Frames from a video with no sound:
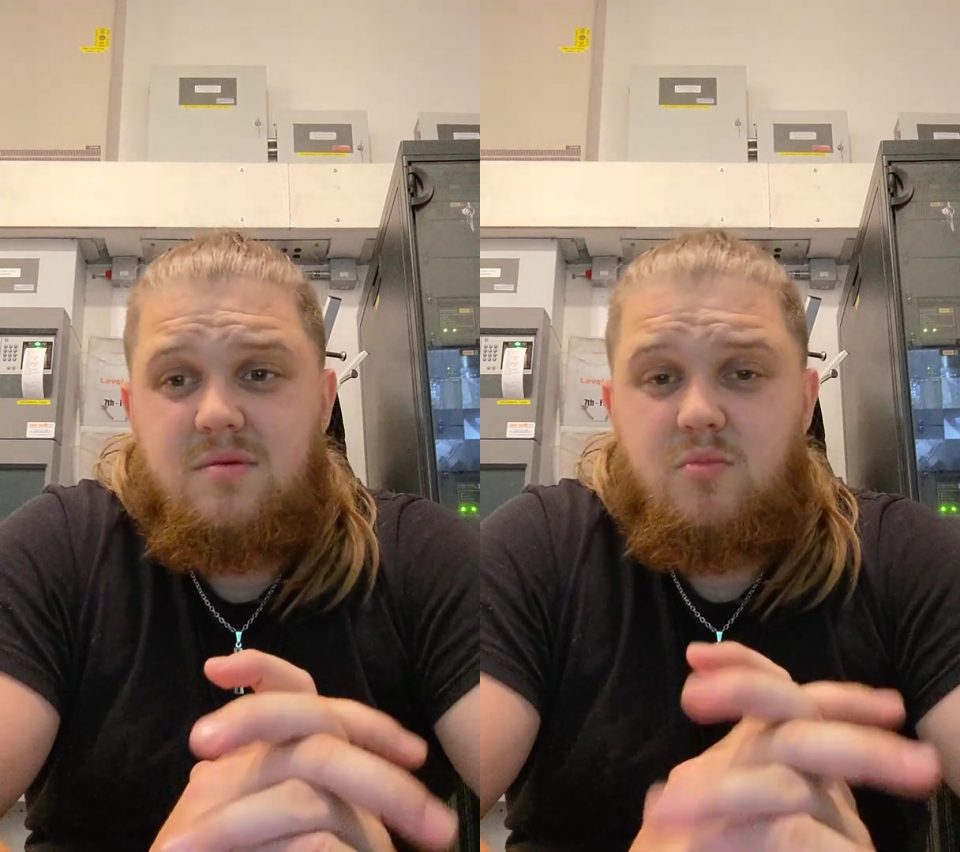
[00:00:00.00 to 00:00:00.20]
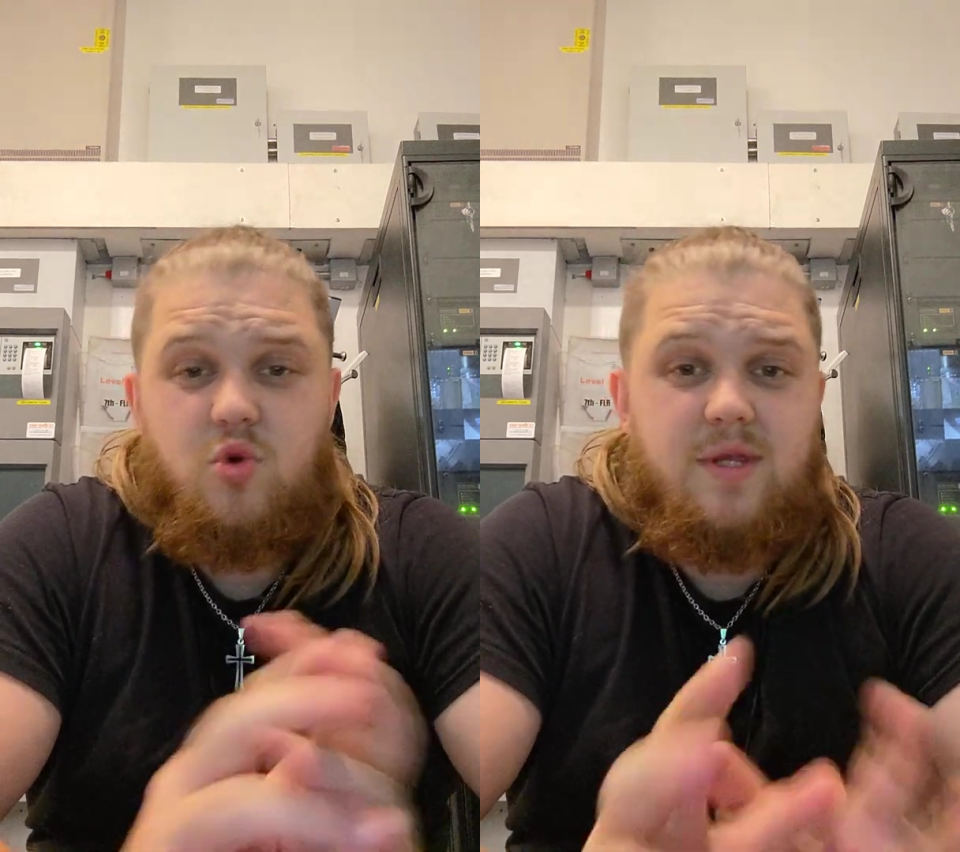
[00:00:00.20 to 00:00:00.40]

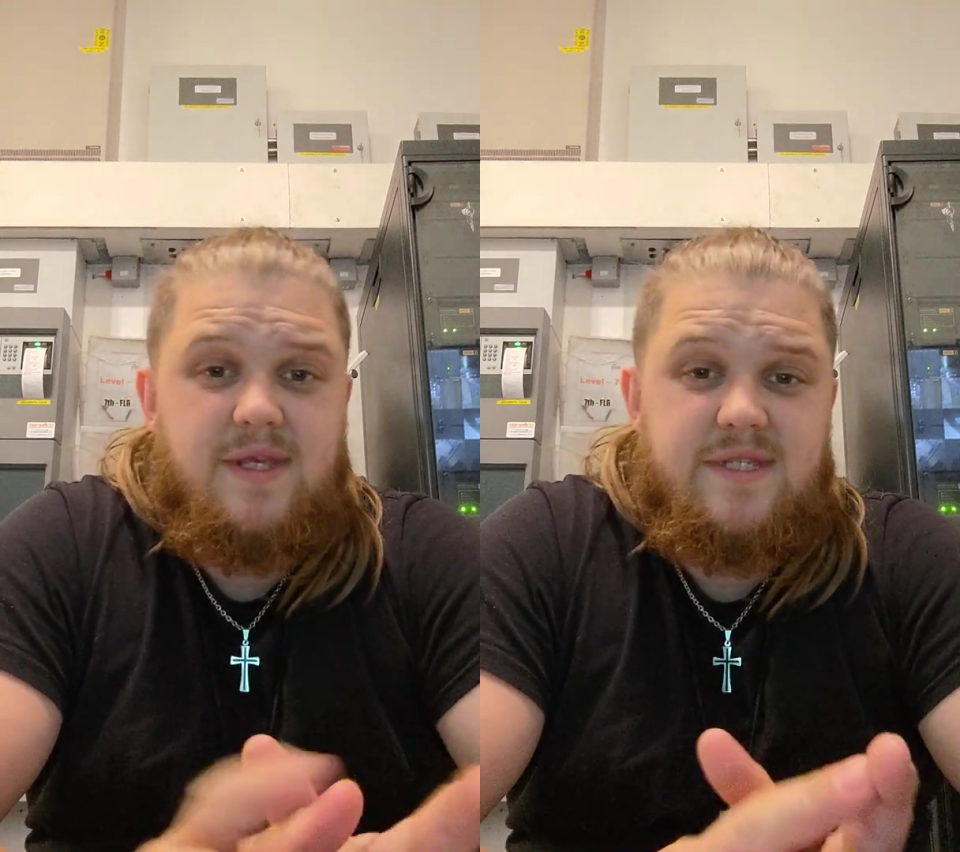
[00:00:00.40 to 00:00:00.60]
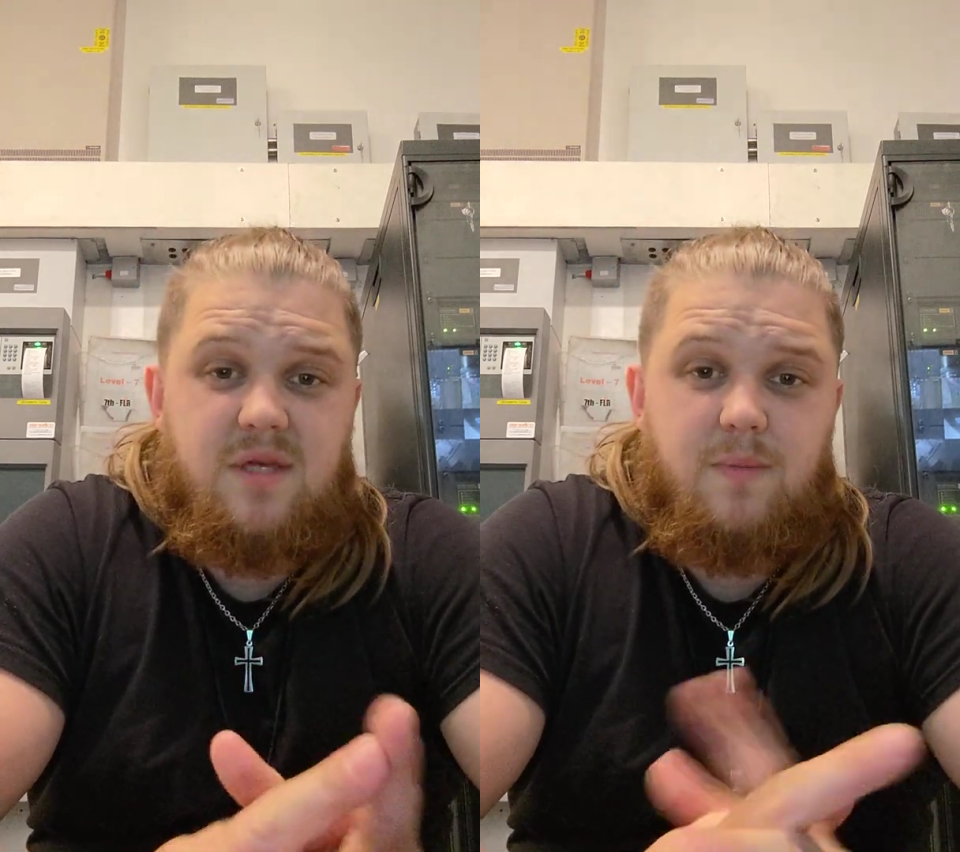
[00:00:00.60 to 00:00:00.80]
more
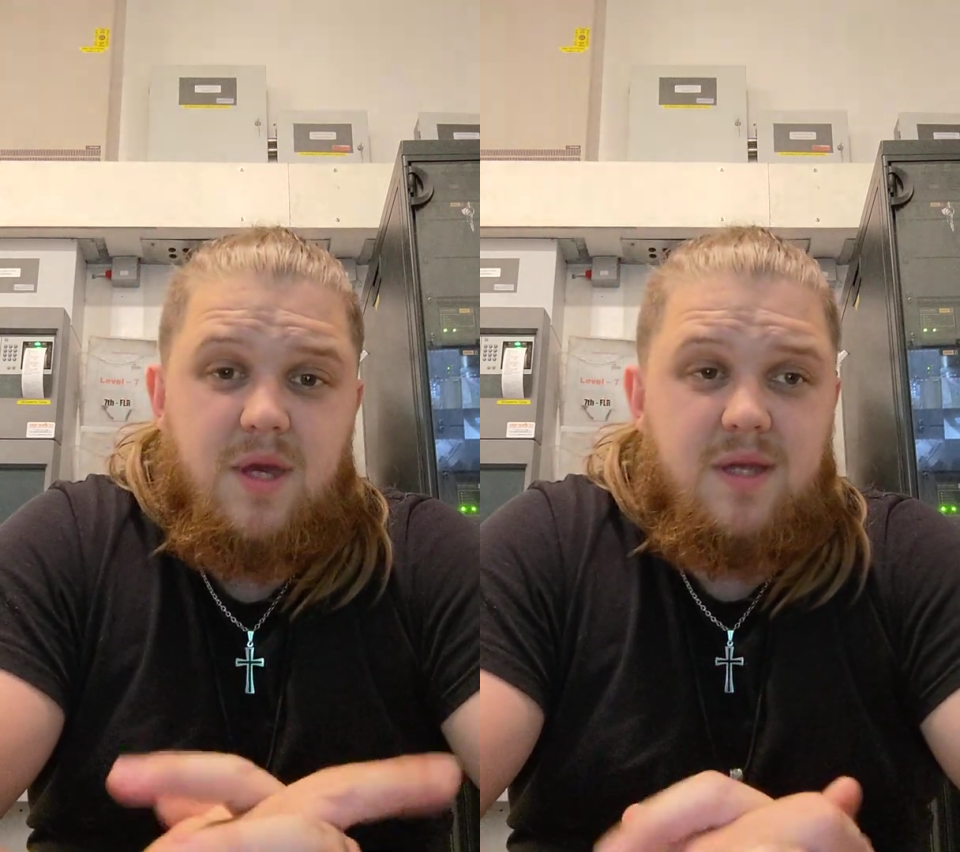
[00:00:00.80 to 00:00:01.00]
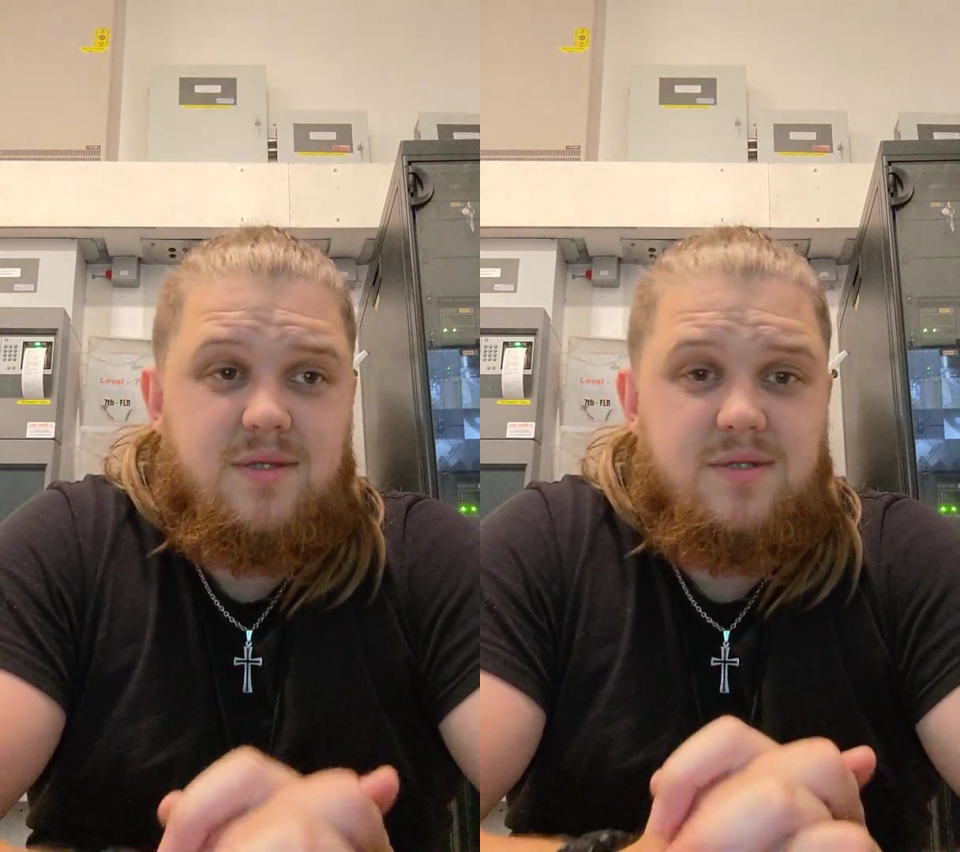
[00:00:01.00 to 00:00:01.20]
EDC
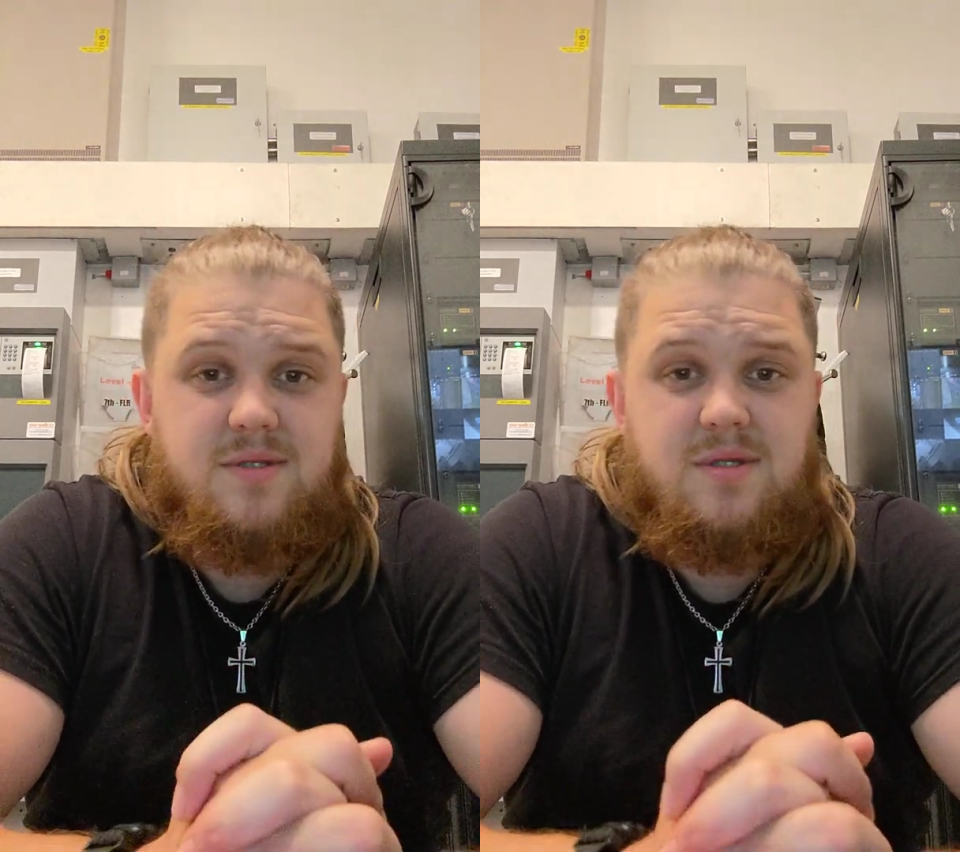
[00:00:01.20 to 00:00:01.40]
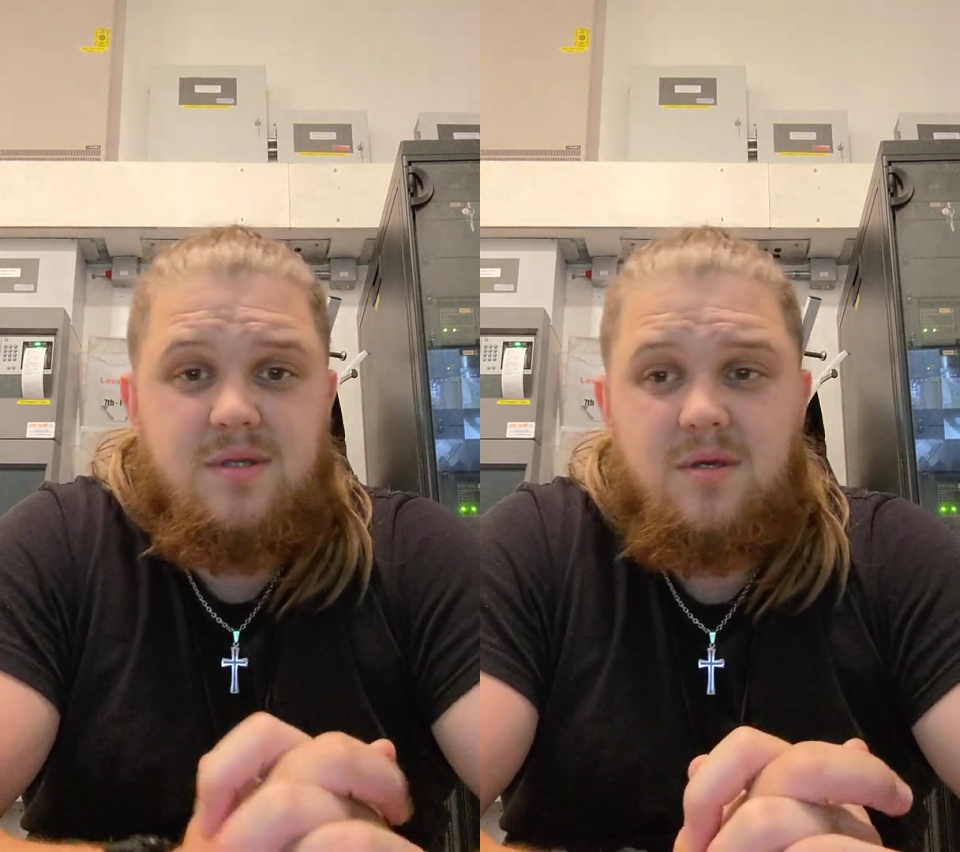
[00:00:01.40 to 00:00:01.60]

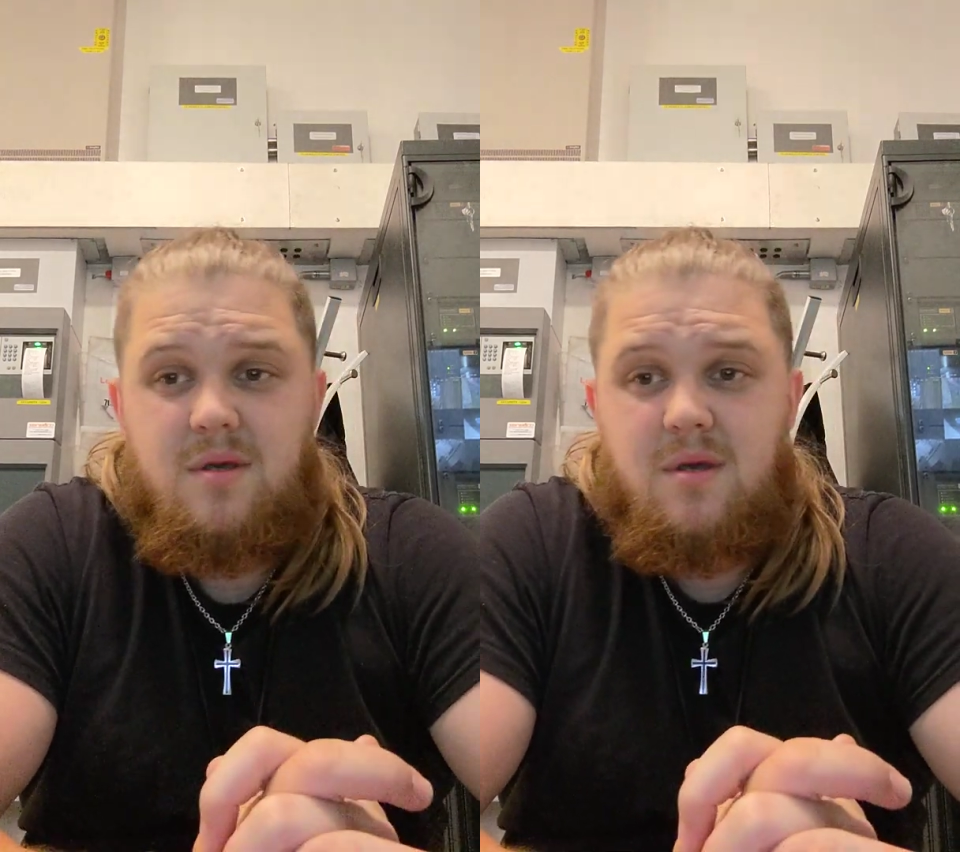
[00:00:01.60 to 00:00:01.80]
pens,